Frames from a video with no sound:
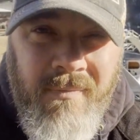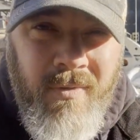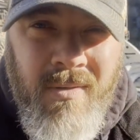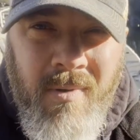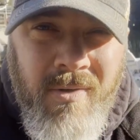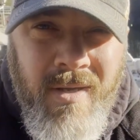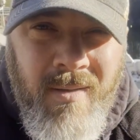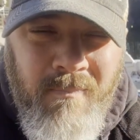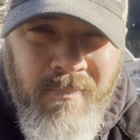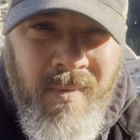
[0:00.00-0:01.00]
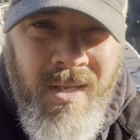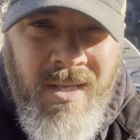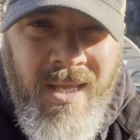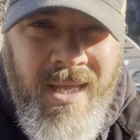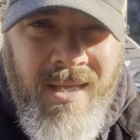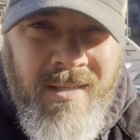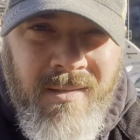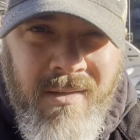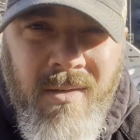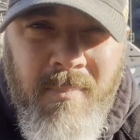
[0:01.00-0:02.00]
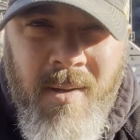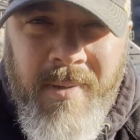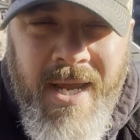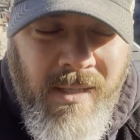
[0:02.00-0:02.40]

lifting the boat up and going to pump